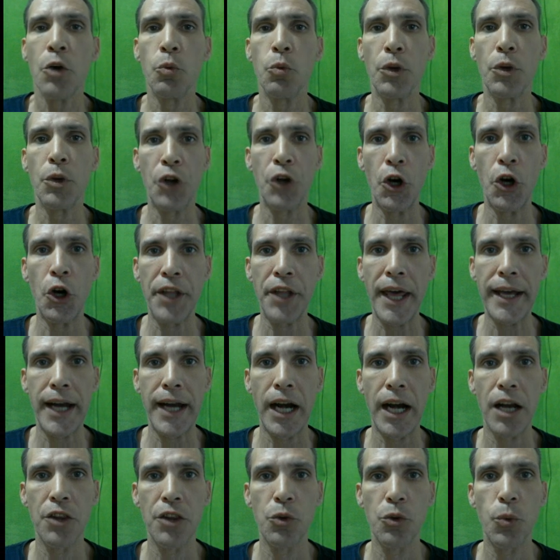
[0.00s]
With all that
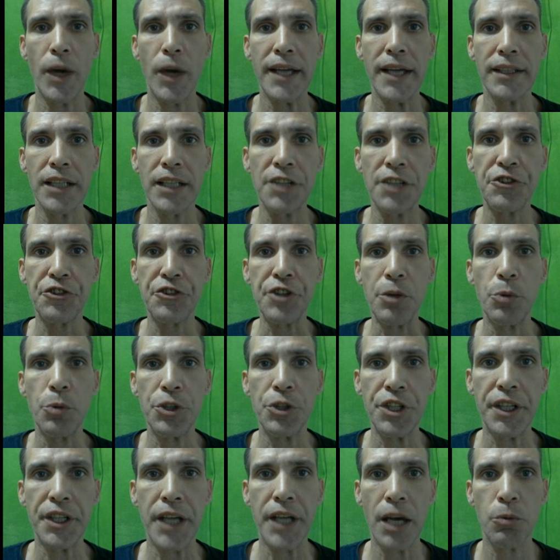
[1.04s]
out of the way, let's see
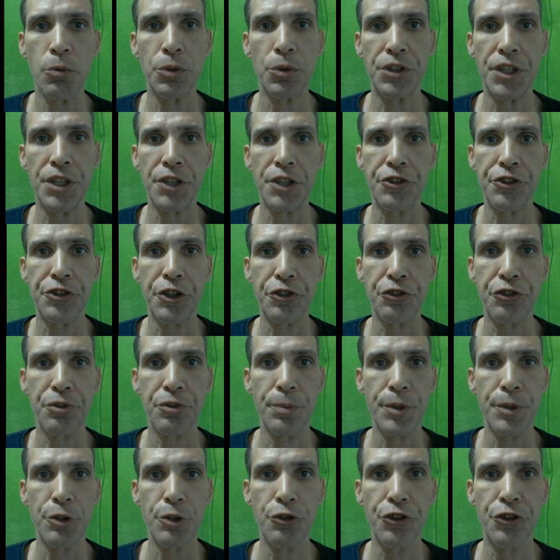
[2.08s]
what you get with this
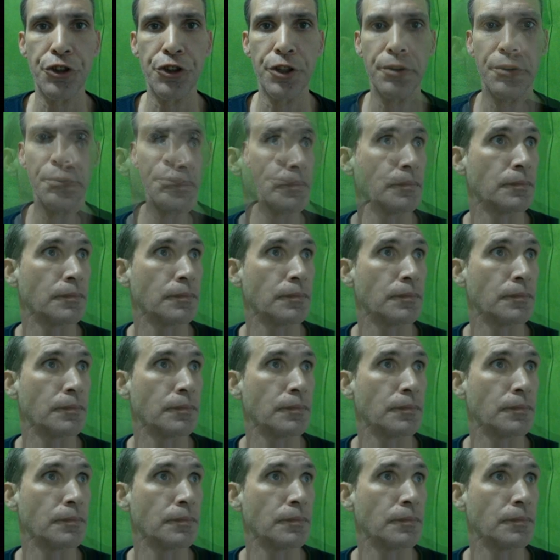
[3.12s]
distribution.